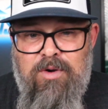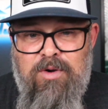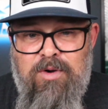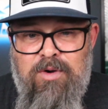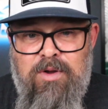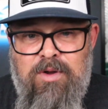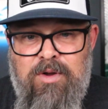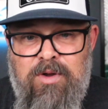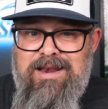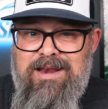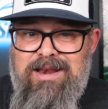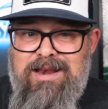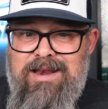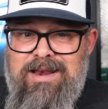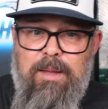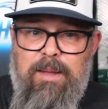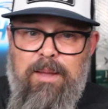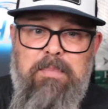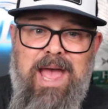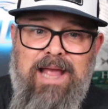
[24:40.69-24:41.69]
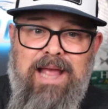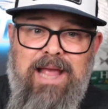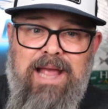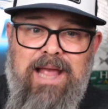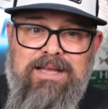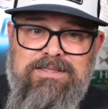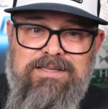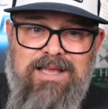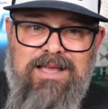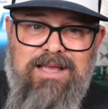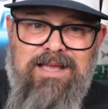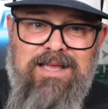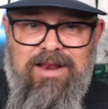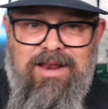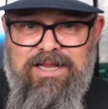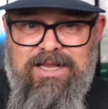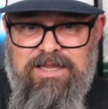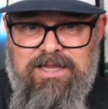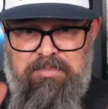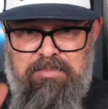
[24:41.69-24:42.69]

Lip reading: Not the Max. I don't like the big